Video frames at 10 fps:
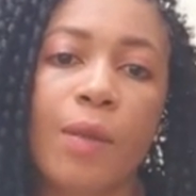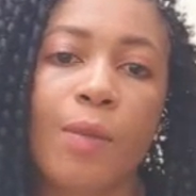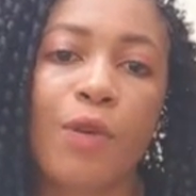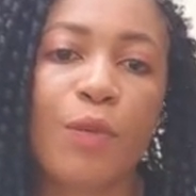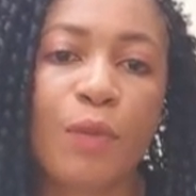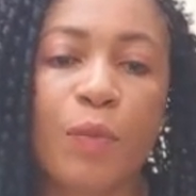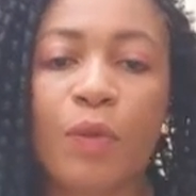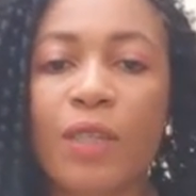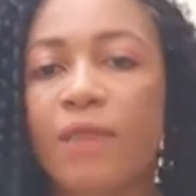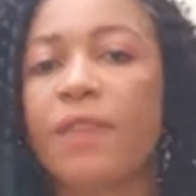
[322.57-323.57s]
most
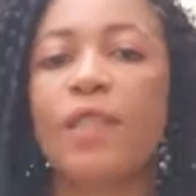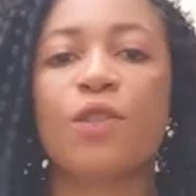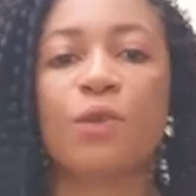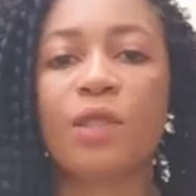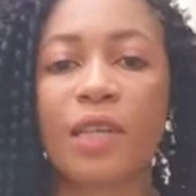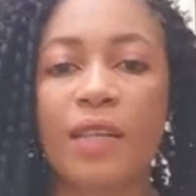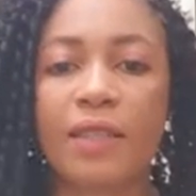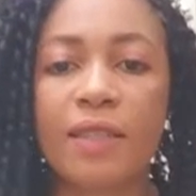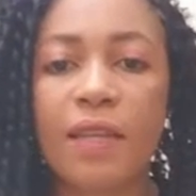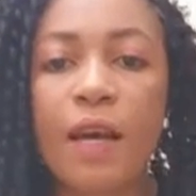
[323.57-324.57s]
people leave this to
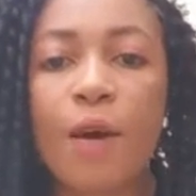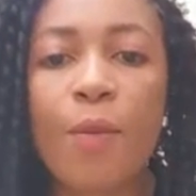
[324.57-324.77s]
chance.